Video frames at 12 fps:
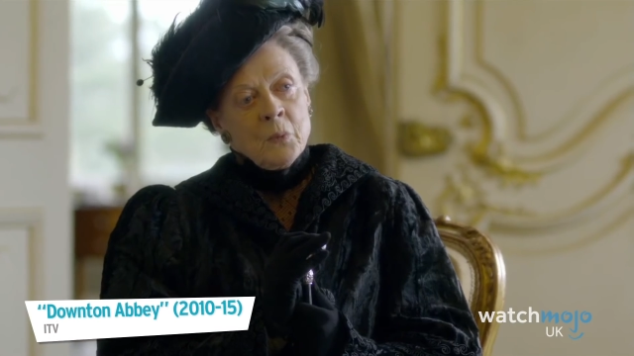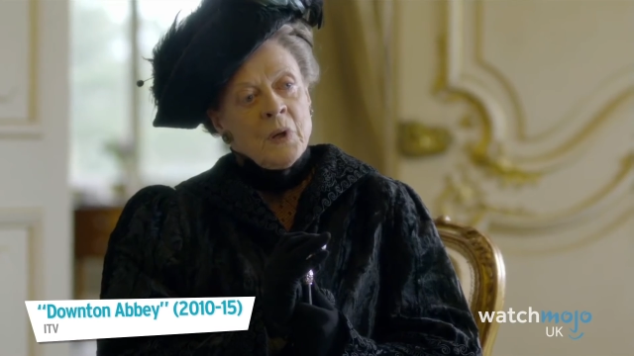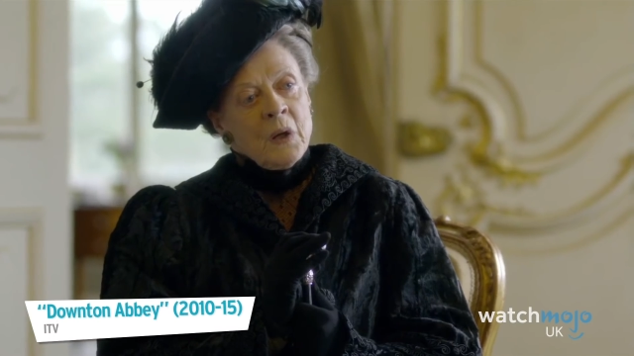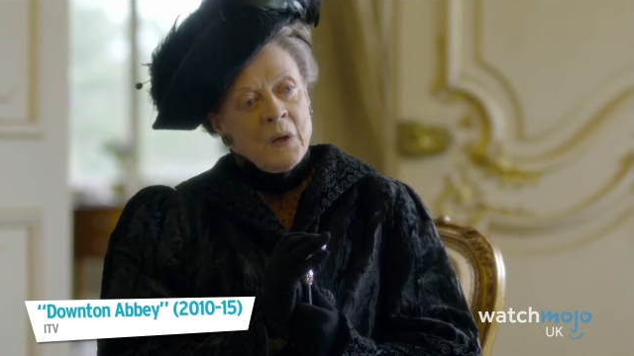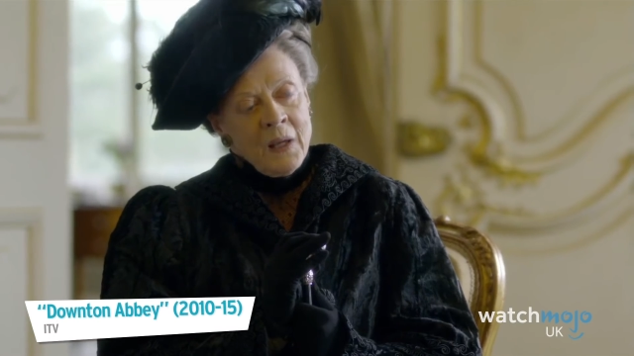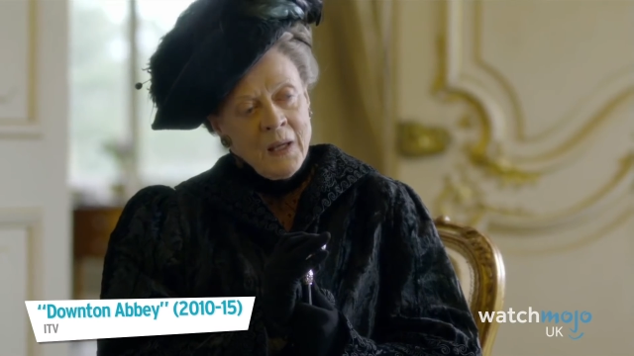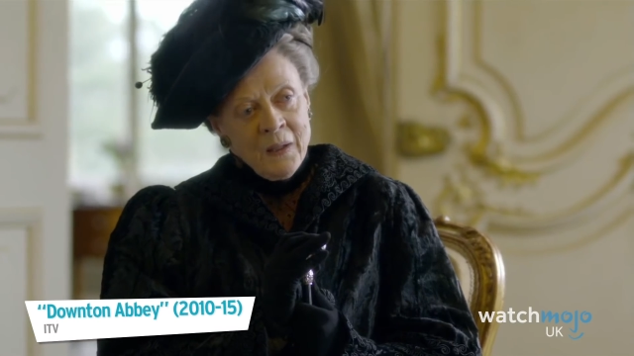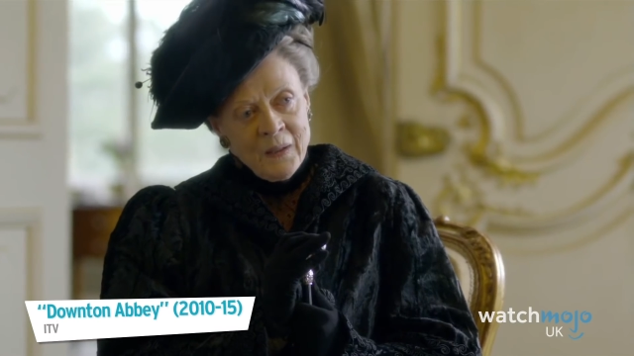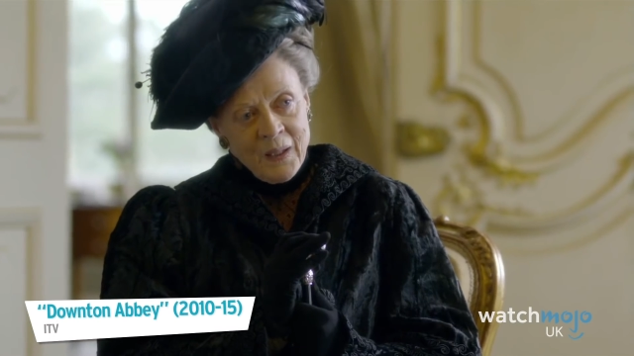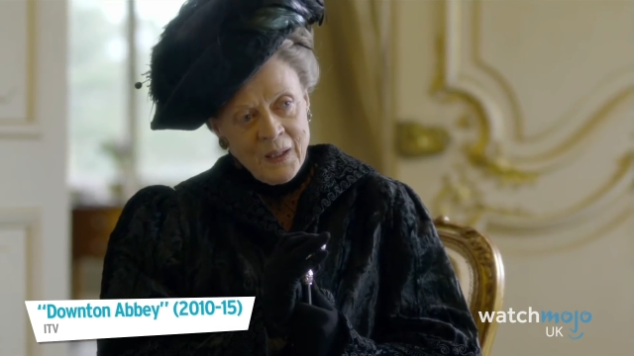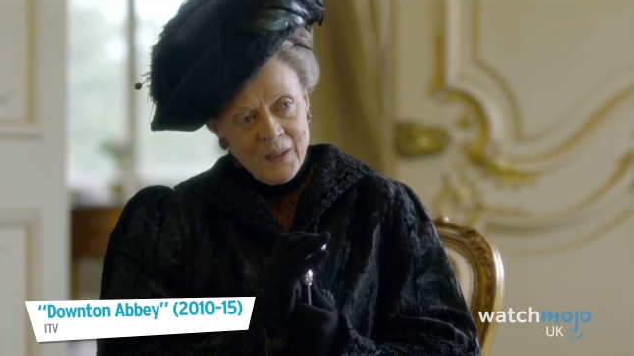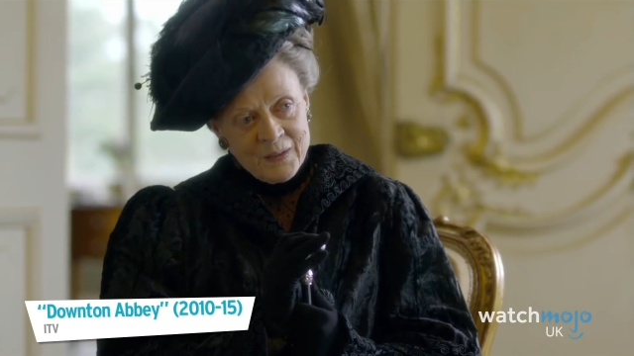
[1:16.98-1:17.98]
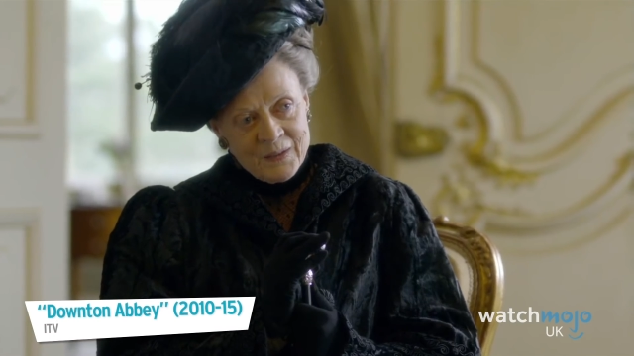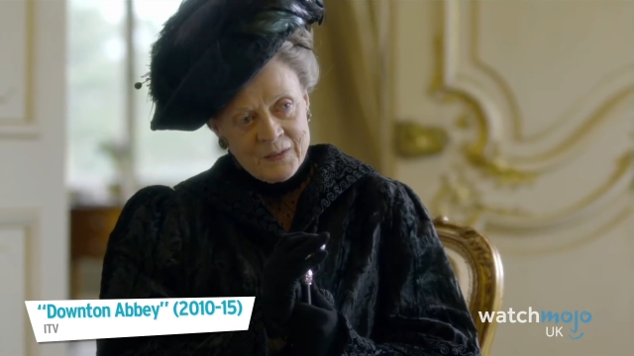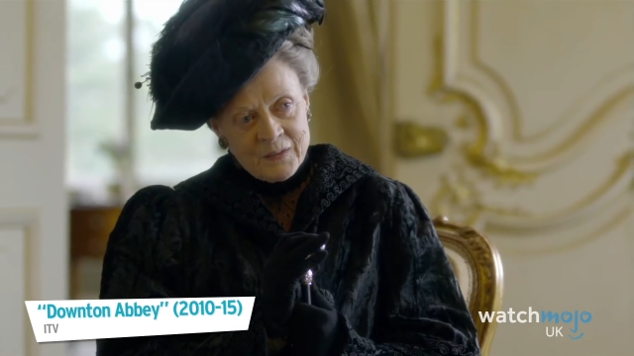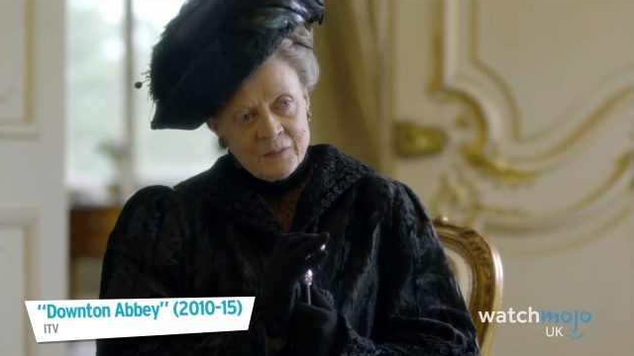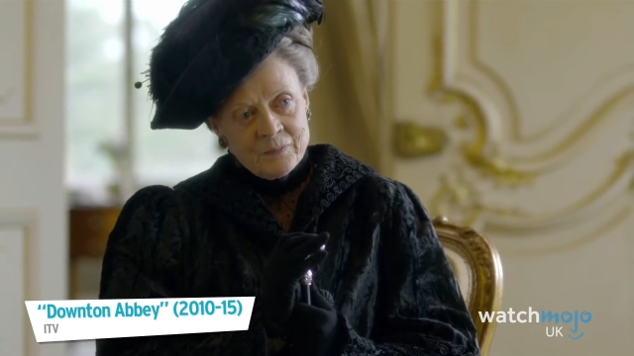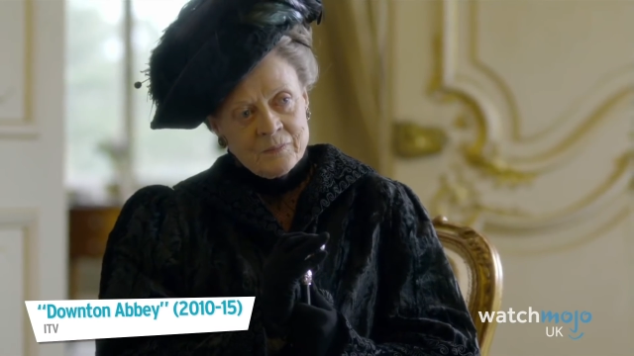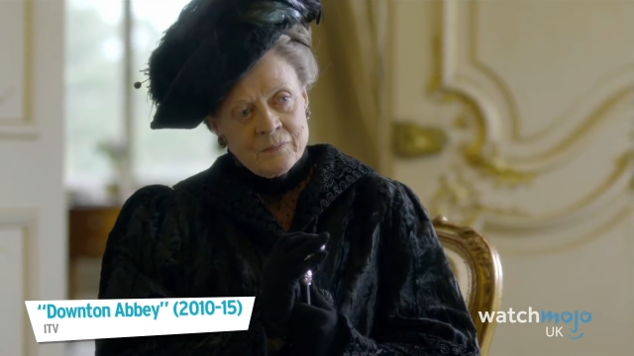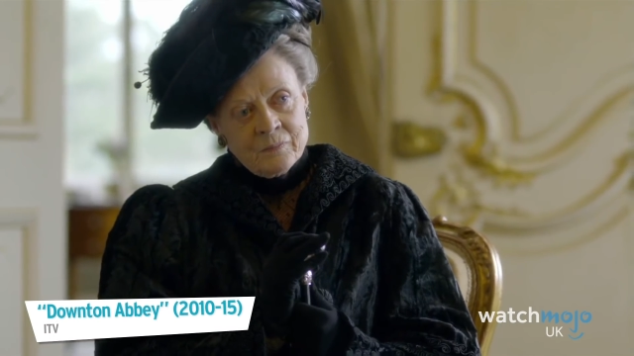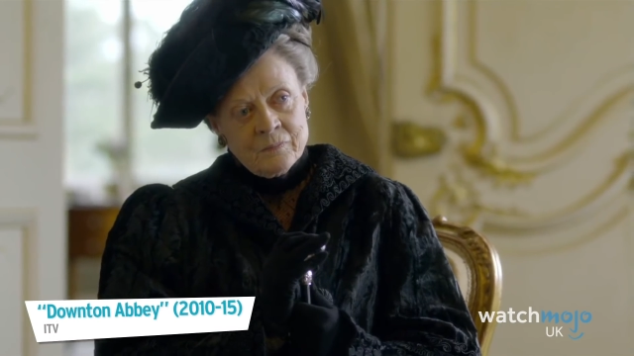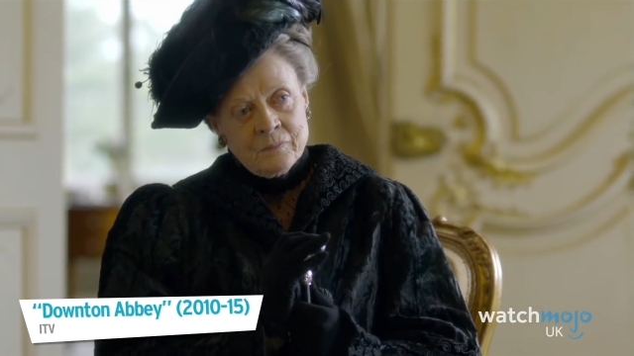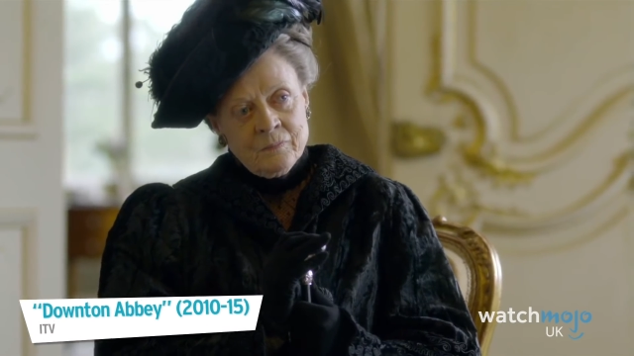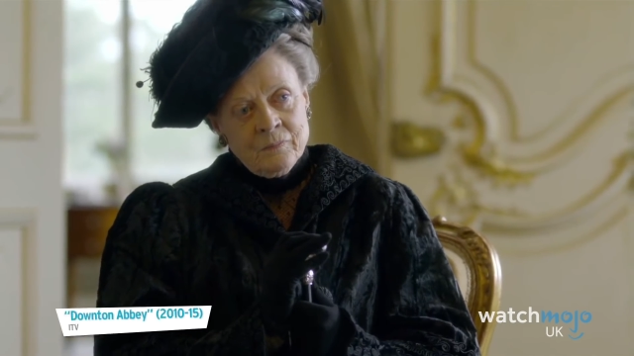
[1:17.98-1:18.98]
We are allies,
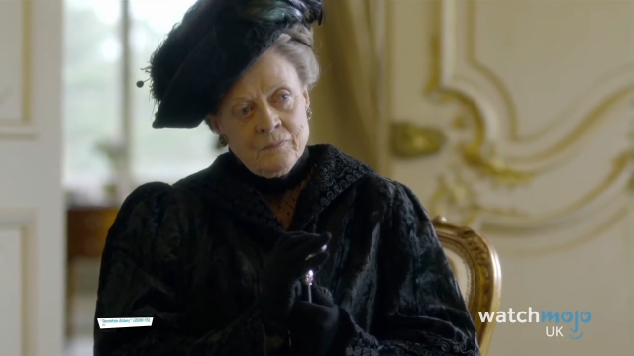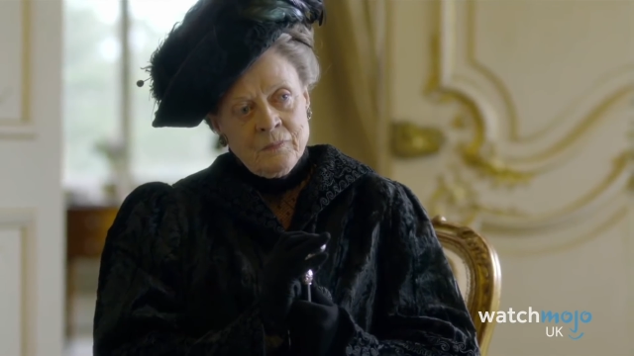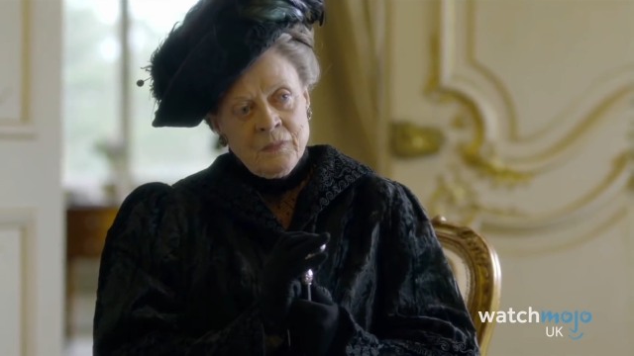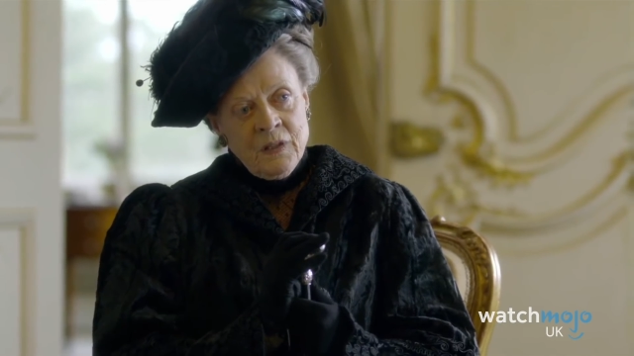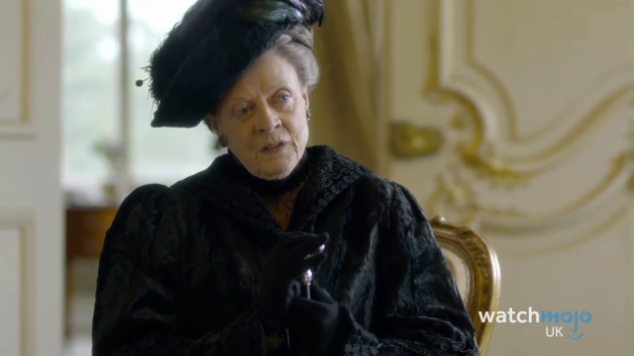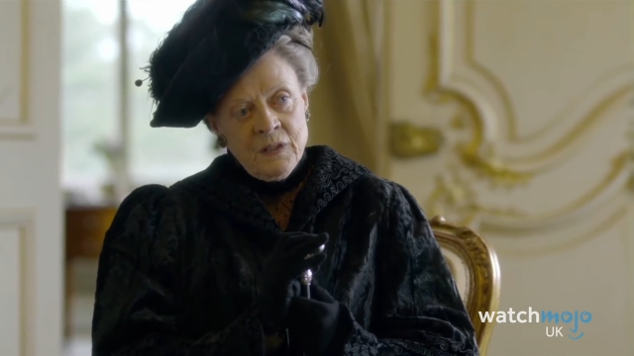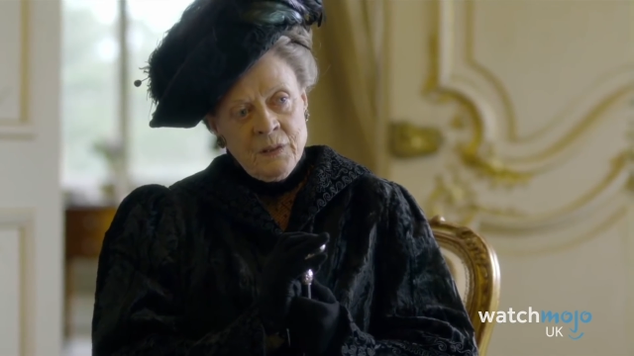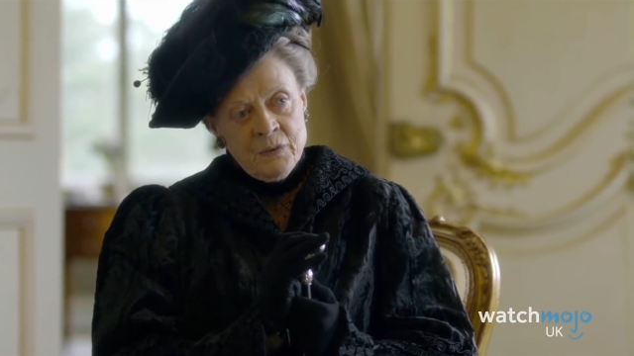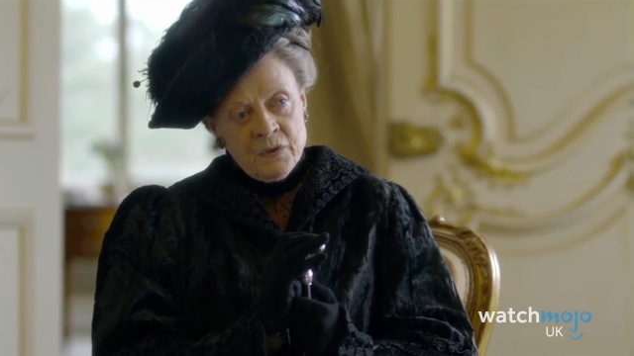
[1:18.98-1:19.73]
my dear,